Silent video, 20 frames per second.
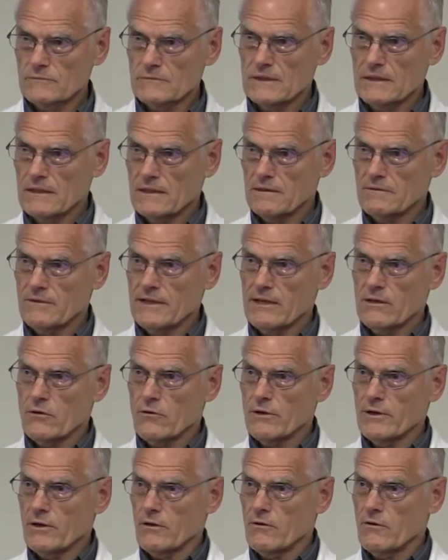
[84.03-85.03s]
And we had
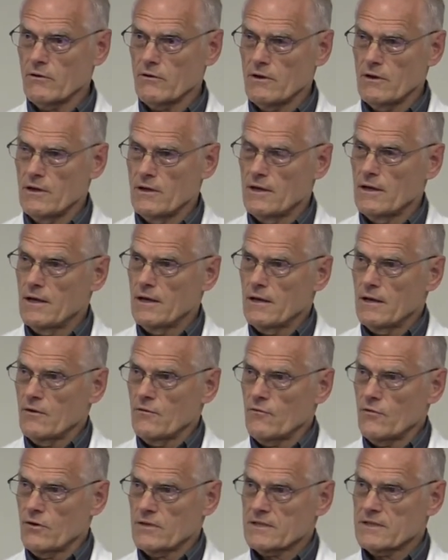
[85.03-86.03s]
already our
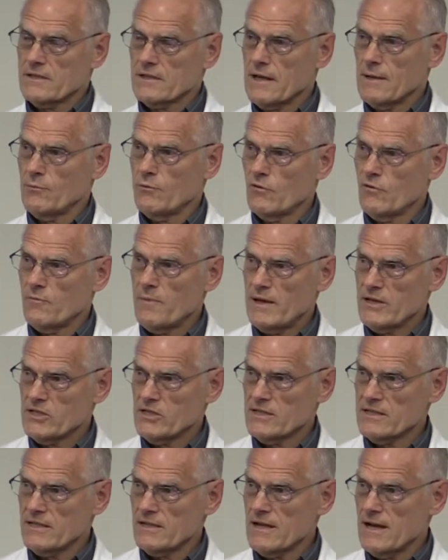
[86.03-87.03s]
first couple of
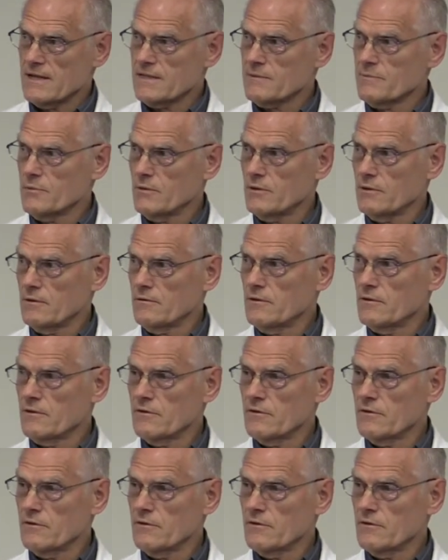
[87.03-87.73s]
patients in the hospital.